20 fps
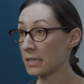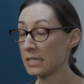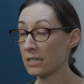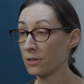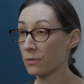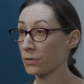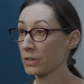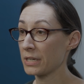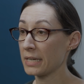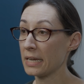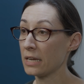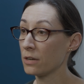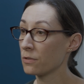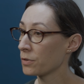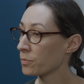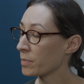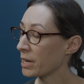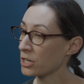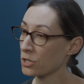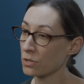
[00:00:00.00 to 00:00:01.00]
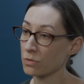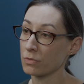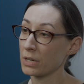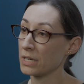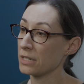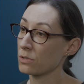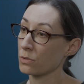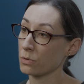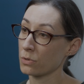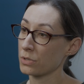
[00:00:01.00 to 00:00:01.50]
different information
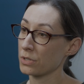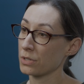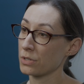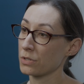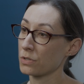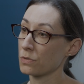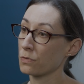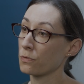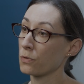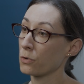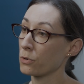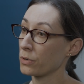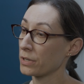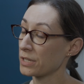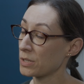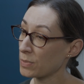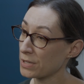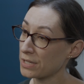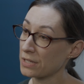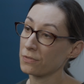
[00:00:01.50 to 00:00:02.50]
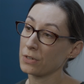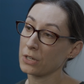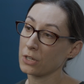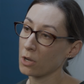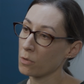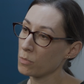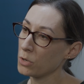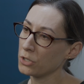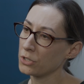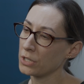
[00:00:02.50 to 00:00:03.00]
resources for a specific
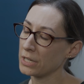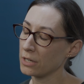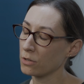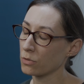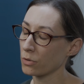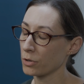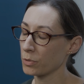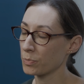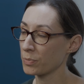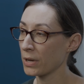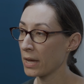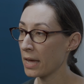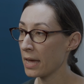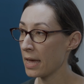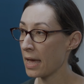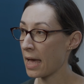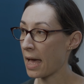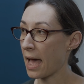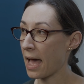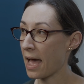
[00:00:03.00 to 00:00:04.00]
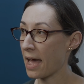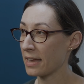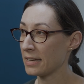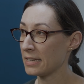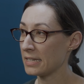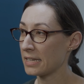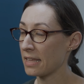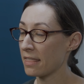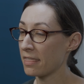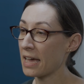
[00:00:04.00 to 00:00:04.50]
community group.
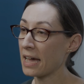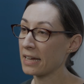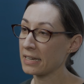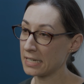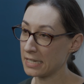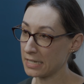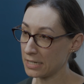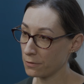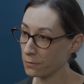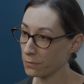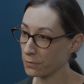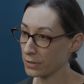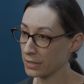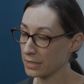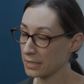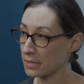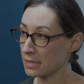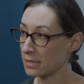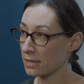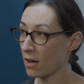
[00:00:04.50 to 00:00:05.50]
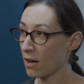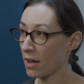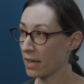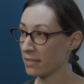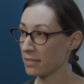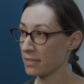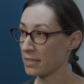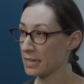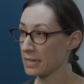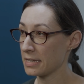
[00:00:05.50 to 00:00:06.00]
And that difference, I
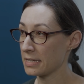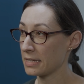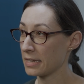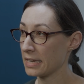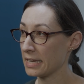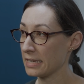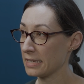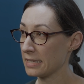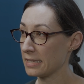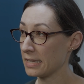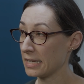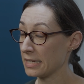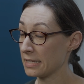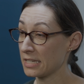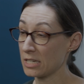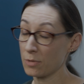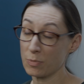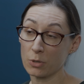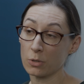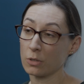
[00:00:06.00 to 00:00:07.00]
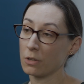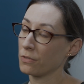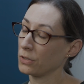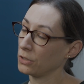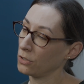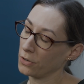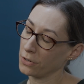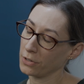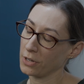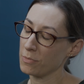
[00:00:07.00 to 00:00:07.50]
think, is typical of a
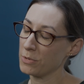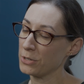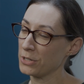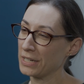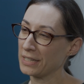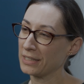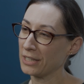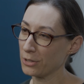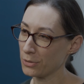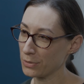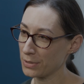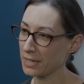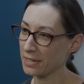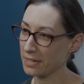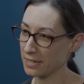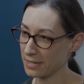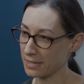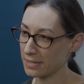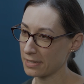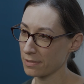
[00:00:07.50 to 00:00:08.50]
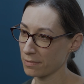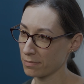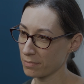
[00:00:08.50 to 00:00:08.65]
lot of community legal centres.